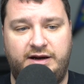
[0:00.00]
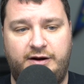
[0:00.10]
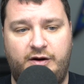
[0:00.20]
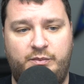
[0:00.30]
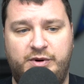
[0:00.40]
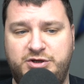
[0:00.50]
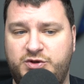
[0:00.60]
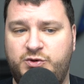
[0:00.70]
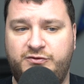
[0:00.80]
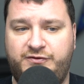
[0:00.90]
A bunch
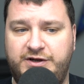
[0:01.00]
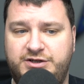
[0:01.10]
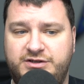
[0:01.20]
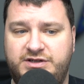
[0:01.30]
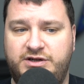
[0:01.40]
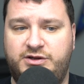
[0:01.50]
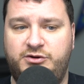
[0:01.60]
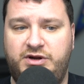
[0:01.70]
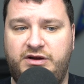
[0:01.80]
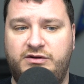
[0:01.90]
of cool features,
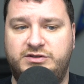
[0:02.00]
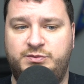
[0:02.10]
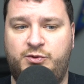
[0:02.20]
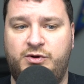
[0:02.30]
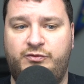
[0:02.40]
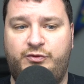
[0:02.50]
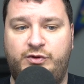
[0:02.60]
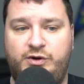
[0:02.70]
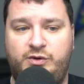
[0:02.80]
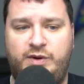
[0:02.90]
including support for
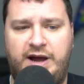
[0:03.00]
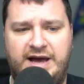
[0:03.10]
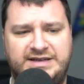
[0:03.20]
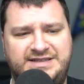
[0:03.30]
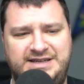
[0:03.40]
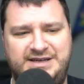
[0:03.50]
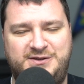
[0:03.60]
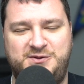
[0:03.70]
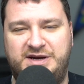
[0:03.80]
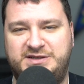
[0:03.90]
the new SD
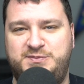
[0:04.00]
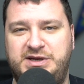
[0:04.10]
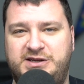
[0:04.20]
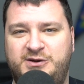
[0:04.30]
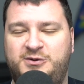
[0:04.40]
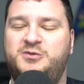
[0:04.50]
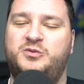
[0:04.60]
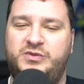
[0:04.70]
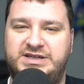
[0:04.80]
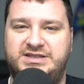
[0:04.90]
to SP2.
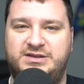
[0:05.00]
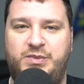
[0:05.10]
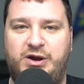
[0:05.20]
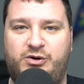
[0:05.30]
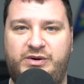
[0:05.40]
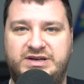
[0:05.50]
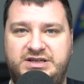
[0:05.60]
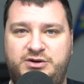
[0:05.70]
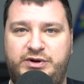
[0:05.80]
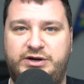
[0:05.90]
That's the micro
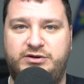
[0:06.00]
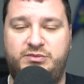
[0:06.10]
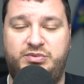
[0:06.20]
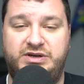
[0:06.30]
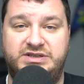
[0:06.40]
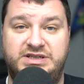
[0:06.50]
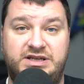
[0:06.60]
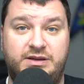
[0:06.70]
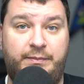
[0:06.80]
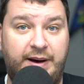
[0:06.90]
SD reader that plugs
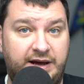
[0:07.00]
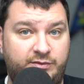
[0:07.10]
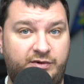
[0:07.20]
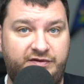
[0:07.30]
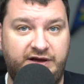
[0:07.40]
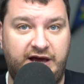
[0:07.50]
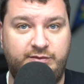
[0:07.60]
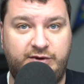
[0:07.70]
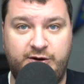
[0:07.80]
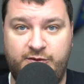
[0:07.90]
into the bottom of the
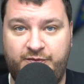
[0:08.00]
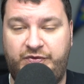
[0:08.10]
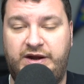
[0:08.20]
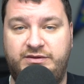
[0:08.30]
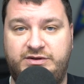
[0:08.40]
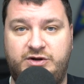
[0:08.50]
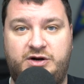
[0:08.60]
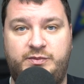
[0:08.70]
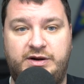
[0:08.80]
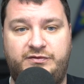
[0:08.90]
GameCube that I
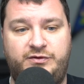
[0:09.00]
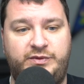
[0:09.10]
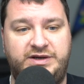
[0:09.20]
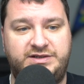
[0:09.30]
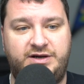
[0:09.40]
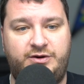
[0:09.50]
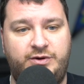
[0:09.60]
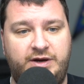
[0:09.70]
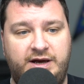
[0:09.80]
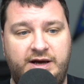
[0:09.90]
talked about a few weeks ago.
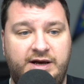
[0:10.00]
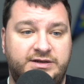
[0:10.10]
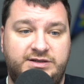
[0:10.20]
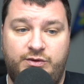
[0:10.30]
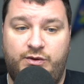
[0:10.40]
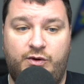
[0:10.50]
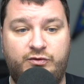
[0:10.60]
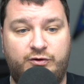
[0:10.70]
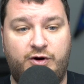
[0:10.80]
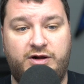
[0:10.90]
So
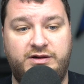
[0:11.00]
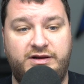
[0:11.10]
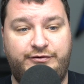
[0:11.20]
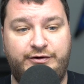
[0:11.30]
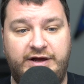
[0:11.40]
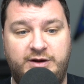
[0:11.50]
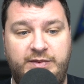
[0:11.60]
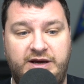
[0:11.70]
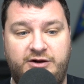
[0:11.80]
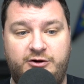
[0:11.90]
overall, if you're like
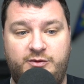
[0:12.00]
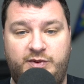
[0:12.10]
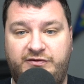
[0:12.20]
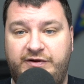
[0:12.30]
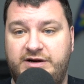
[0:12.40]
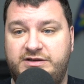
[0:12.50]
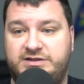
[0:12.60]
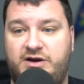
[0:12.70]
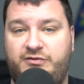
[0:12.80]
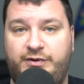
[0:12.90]
me and you're a big fan of the
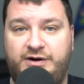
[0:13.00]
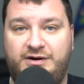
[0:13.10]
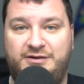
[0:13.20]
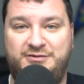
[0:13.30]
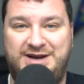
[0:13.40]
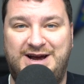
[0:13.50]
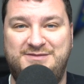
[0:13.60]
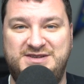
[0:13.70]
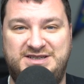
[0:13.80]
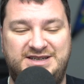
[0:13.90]
software, every
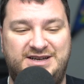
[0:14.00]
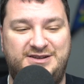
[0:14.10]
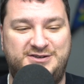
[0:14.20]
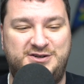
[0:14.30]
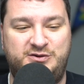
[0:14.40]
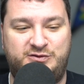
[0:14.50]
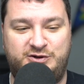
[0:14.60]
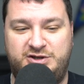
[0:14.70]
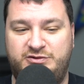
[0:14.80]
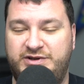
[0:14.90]
time there's a new
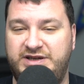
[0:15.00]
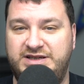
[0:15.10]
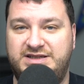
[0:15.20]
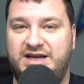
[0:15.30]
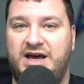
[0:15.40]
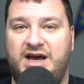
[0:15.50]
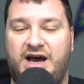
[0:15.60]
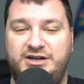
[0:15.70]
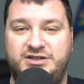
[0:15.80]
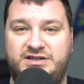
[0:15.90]
version released,
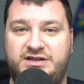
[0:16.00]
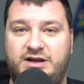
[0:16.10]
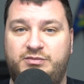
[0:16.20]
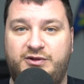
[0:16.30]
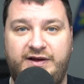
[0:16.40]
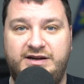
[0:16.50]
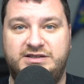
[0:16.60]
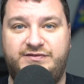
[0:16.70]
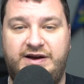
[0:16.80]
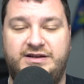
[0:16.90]
I just dump the
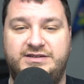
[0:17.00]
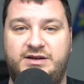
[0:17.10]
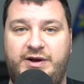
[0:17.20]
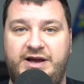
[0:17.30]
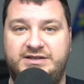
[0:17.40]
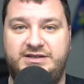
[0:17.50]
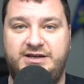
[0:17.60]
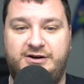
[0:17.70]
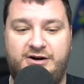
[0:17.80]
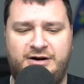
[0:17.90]
latest files on my
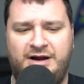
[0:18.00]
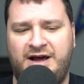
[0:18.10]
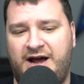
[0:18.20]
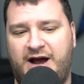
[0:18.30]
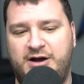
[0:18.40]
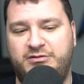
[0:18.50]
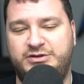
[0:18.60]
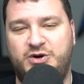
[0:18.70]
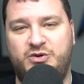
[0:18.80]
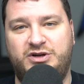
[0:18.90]
SD card. I
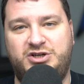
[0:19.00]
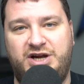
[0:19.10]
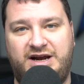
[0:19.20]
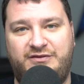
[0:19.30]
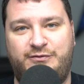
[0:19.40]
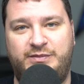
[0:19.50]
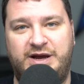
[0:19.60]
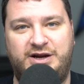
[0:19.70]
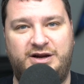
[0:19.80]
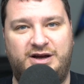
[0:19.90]
always go and check
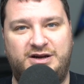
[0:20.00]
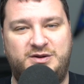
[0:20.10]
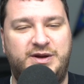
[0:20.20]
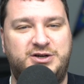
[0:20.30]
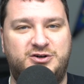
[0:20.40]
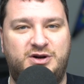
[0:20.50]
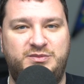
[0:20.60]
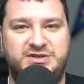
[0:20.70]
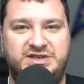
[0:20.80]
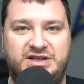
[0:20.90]
to make sure
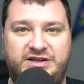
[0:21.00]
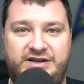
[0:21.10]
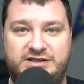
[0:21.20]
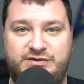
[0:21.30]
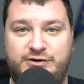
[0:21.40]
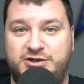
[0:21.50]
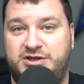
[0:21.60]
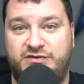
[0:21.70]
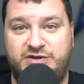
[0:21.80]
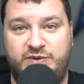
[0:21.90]
I'm using the latest
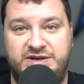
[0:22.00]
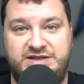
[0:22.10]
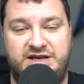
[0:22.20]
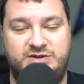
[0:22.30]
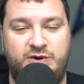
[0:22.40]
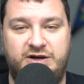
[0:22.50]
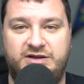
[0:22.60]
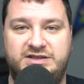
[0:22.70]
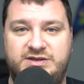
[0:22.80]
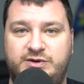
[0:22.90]
version of Swiss as
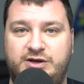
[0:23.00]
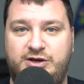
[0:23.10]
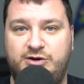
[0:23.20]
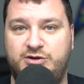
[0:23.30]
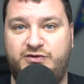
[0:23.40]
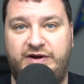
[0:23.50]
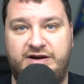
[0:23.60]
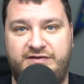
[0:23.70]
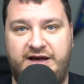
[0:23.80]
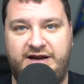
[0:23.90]
well, because I'm a huge
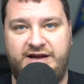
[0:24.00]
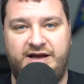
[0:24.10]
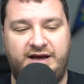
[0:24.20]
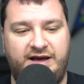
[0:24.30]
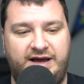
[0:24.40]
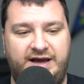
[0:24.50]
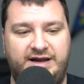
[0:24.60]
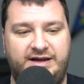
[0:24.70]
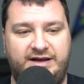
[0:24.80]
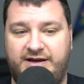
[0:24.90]
fan of that,
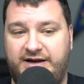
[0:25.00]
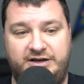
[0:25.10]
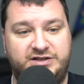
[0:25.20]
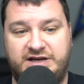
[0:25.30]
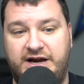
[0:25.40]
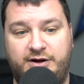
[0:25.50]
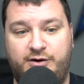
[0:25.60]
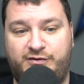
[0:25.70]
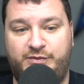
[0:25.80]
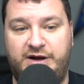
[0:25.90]
and just kind of
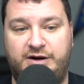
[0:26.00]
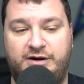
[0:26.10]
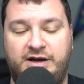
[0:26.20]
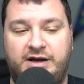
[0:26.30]
go from there.